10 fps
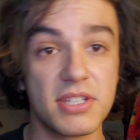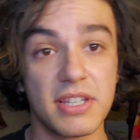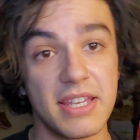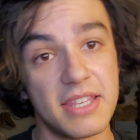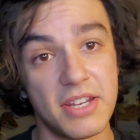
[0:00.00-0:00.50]

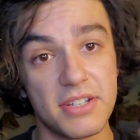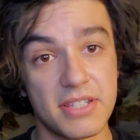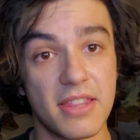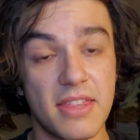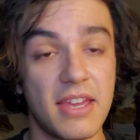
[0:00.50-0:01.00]
link. Here's
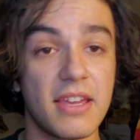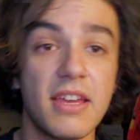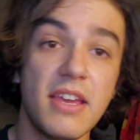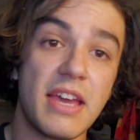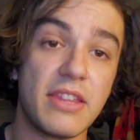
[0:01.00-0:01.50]
a thing.
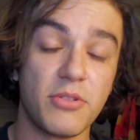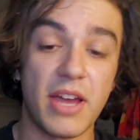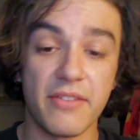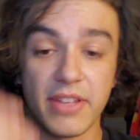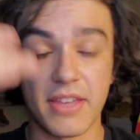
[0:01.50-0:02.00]
And you'll
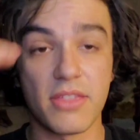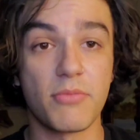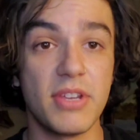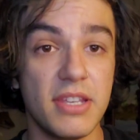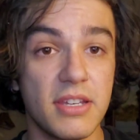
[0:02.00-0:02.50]
have like
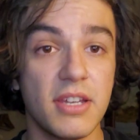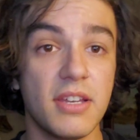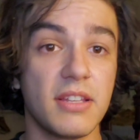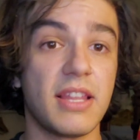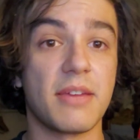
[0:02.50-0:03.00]
3
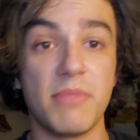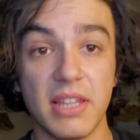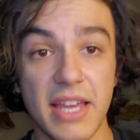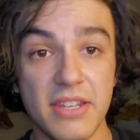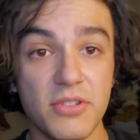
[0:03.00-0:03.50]
like
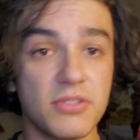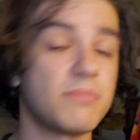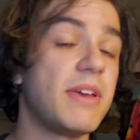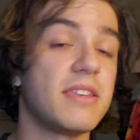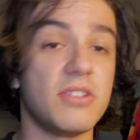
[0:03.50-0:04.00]
millennials
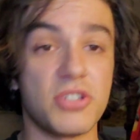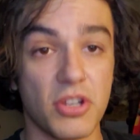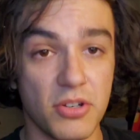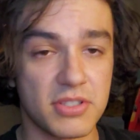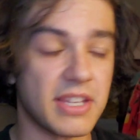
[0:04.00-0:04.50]
making
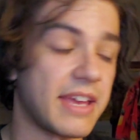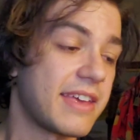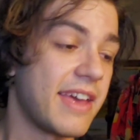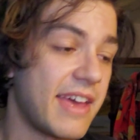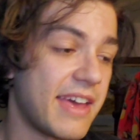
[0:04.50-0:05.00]
jokes like,
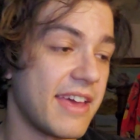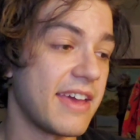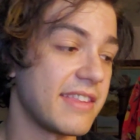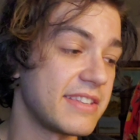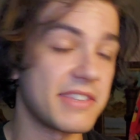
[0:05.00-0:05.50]

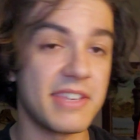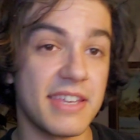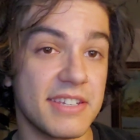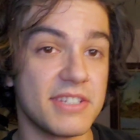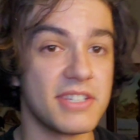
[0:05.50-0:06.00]
heh, this
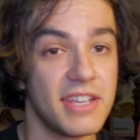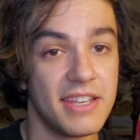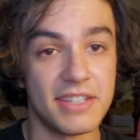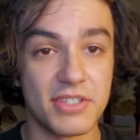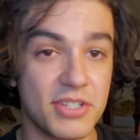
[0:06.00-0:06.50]
kid
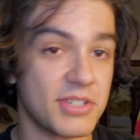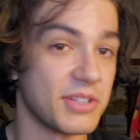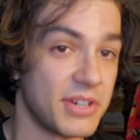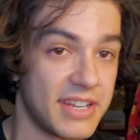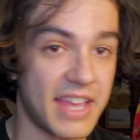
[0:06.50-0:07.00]
is just
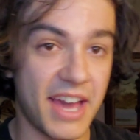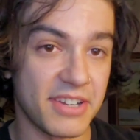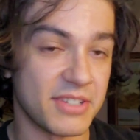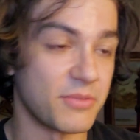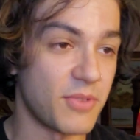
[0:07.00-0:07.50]
learning how
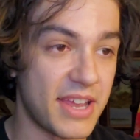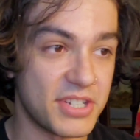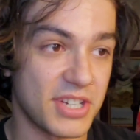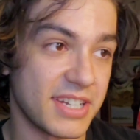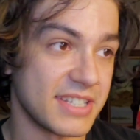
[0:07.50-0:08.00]
to
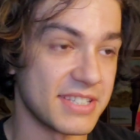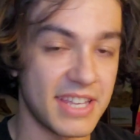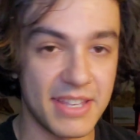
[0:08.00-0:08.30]
wrench on his